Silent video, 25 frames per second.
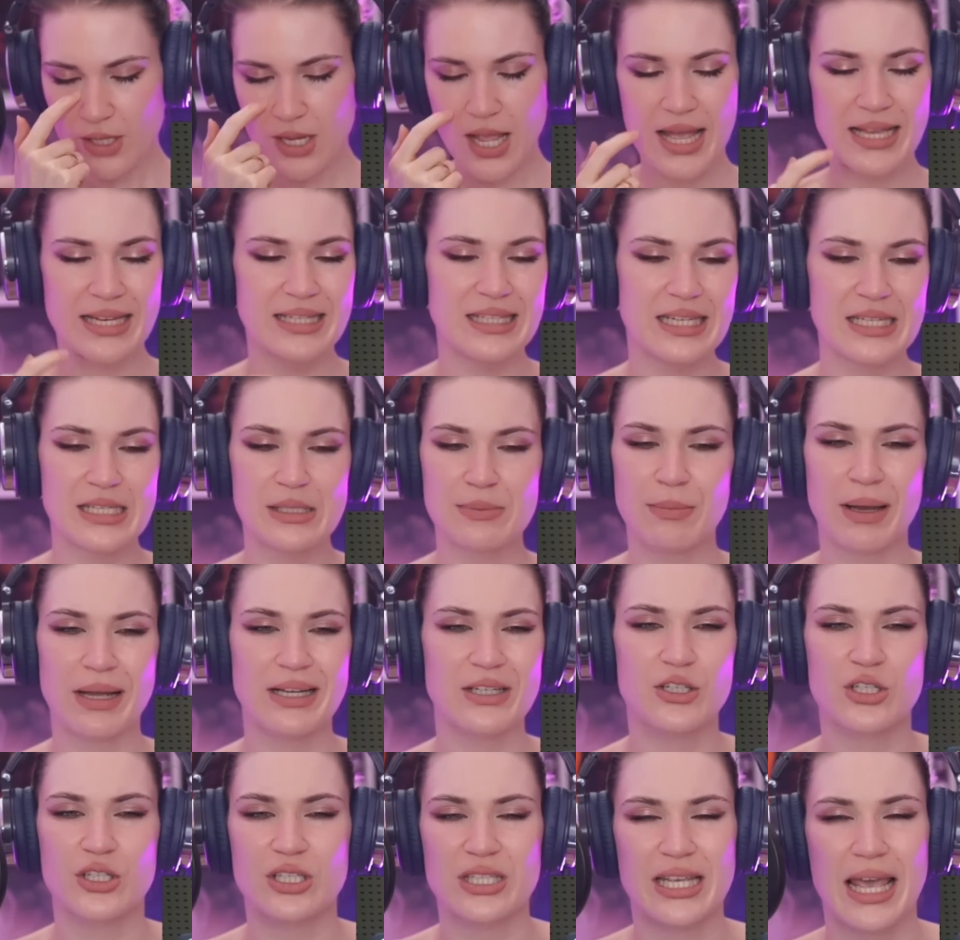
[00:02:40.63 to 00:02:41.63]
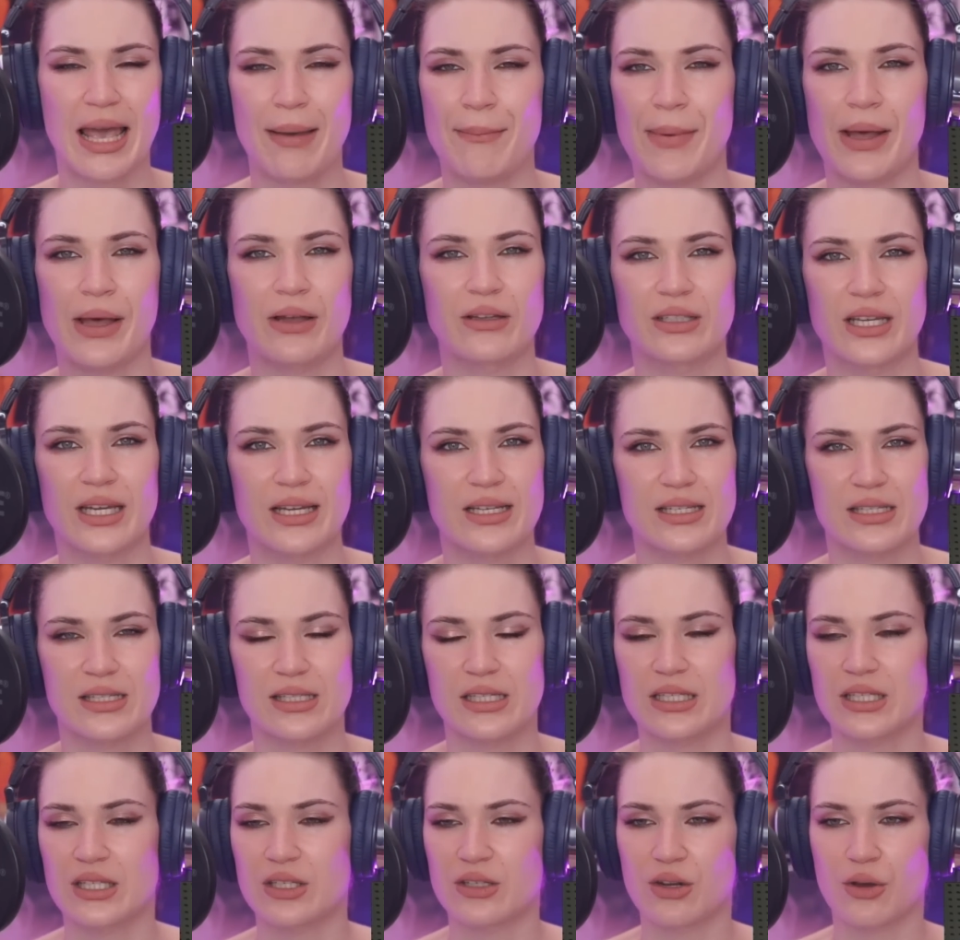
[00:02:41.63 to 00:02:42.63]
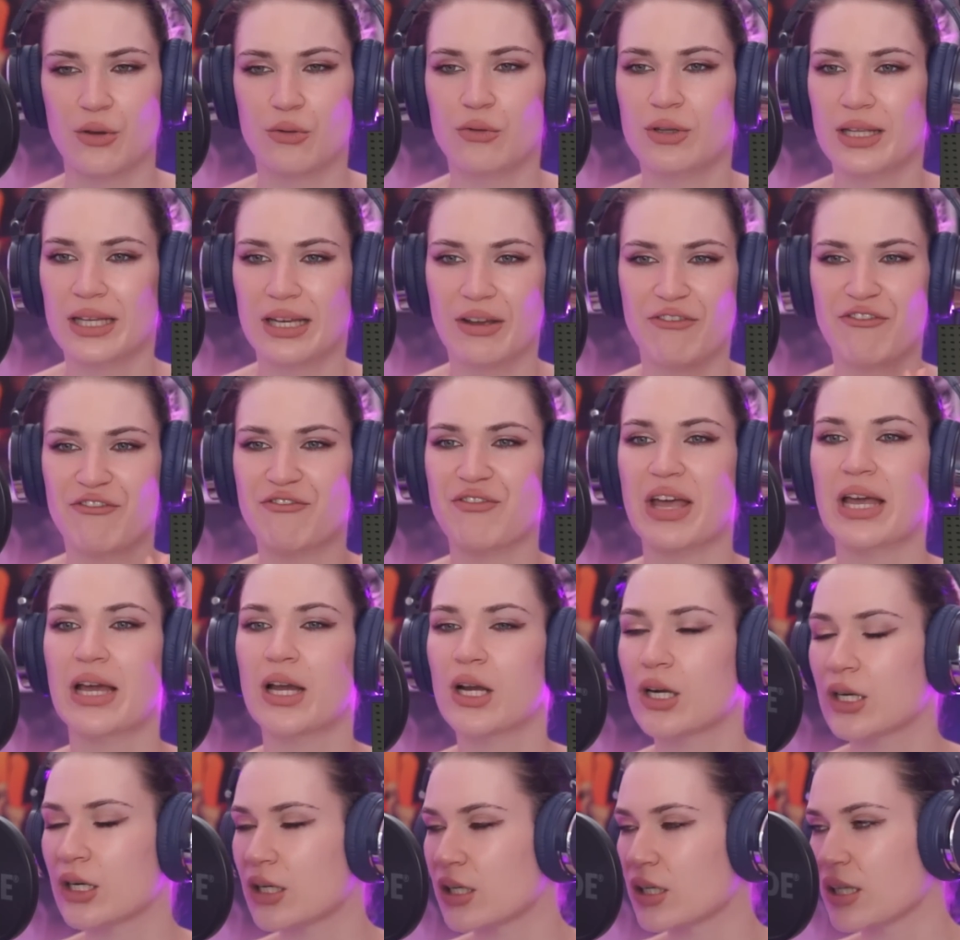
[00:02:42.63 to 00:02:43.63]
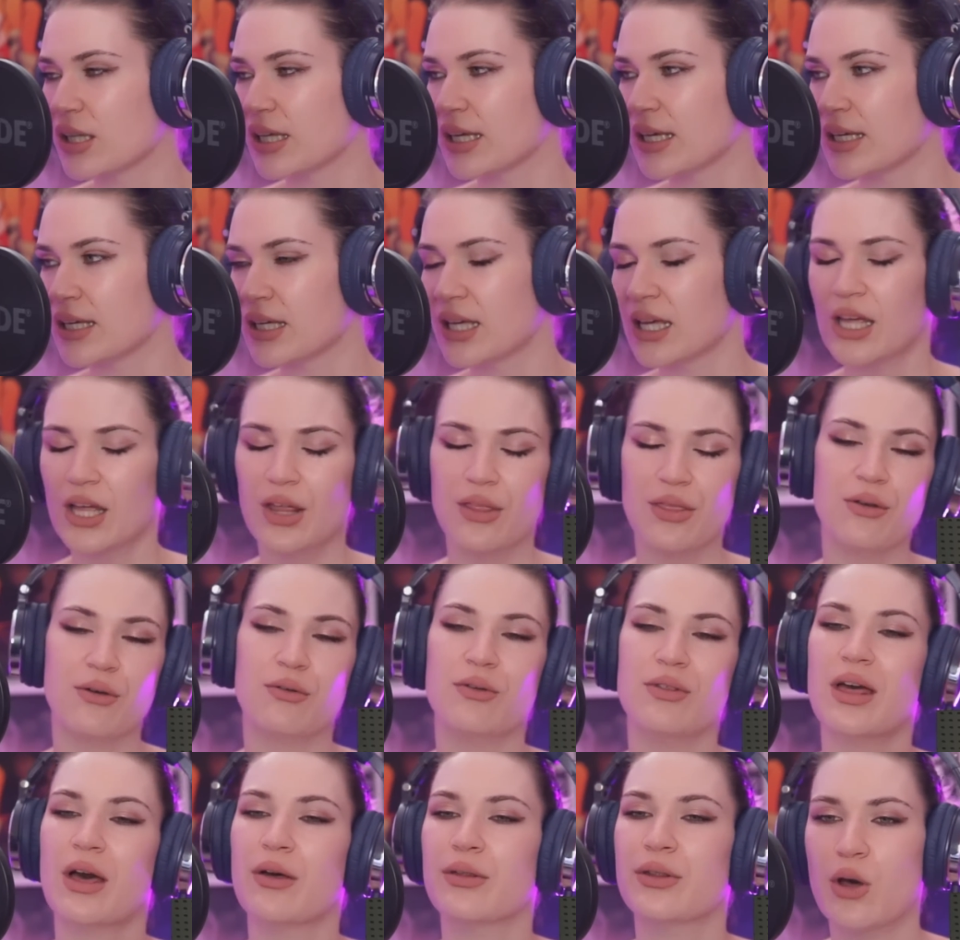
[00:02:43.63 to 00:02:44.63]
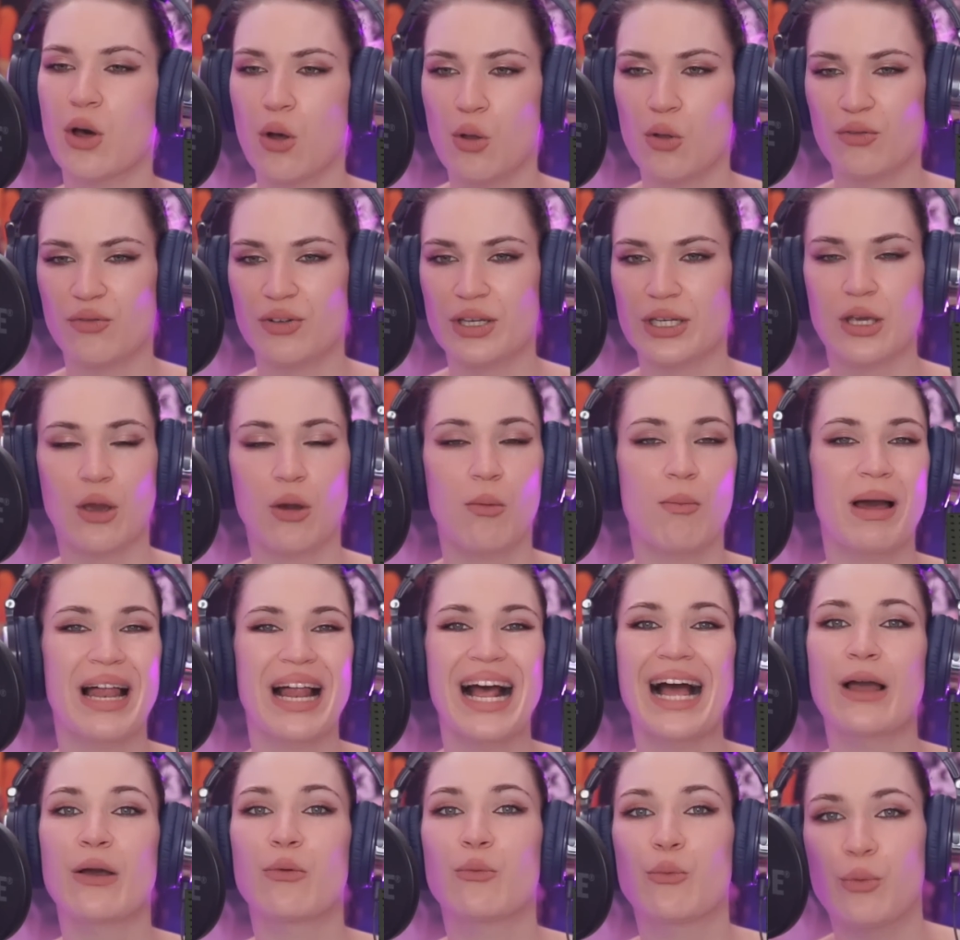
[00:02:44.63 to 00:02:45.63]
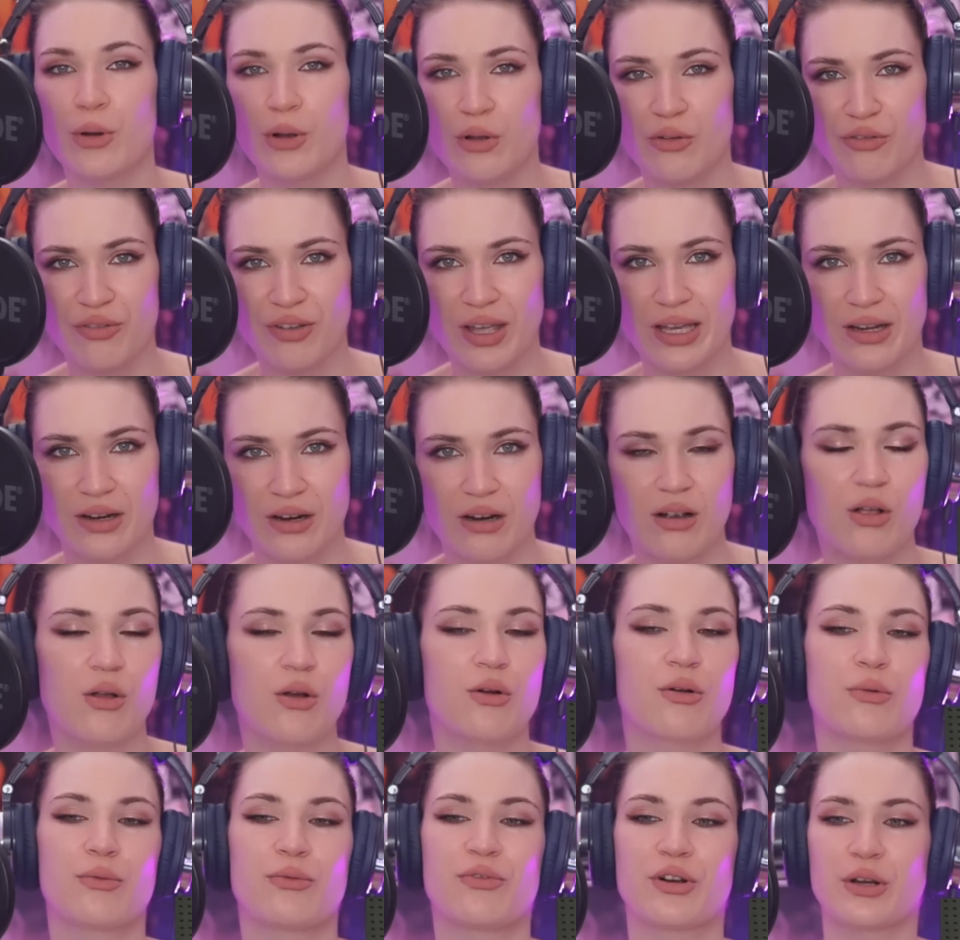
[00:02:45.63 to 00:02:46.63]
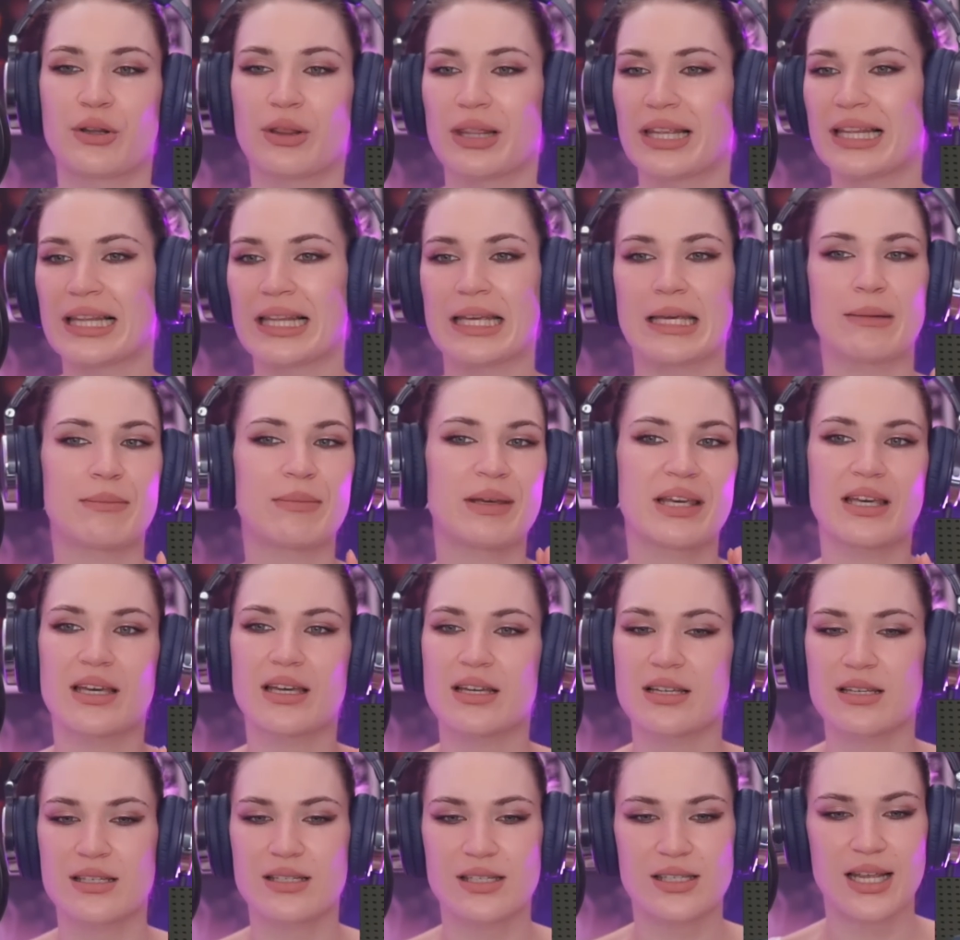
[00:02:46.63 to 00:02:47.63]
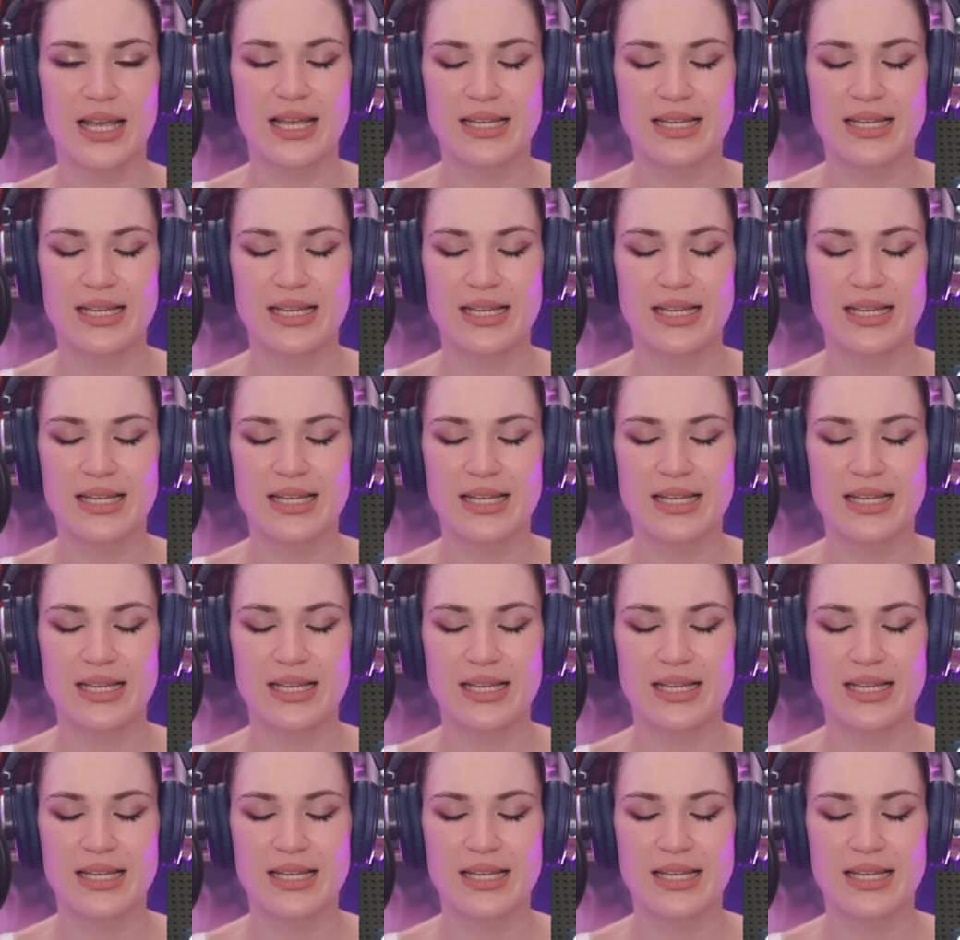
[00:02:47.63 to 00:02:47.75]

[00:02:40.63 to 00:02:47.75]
And this might just come out as like, you know, like a fangirling throughout the whole video, but I will fangirl over Lily because,